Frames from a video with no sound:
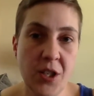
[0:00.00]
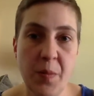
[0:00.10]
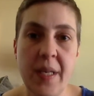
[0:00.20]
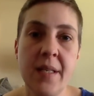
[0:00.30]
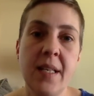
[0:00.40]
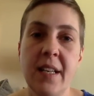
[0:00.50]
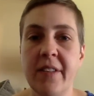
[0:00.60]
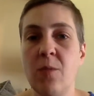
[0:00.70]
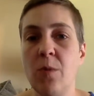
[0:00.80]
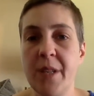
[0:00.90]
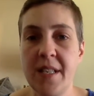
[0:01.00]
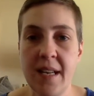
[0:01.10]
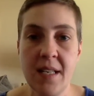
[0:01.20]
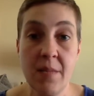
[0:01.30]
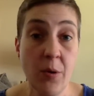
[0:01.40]
just because a given woman's
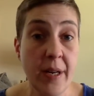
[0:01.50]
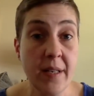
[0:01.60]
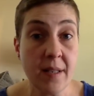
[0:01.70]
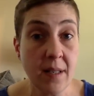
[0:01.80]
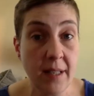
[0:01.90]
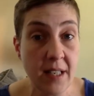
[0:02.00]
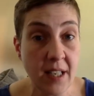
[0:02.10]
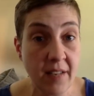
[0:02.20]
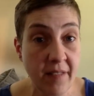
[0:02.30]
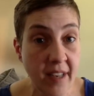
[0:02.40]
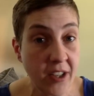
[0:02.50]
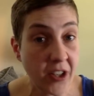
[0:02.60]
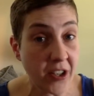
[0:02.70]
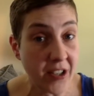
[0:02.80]
testimony doesn't lead to conviction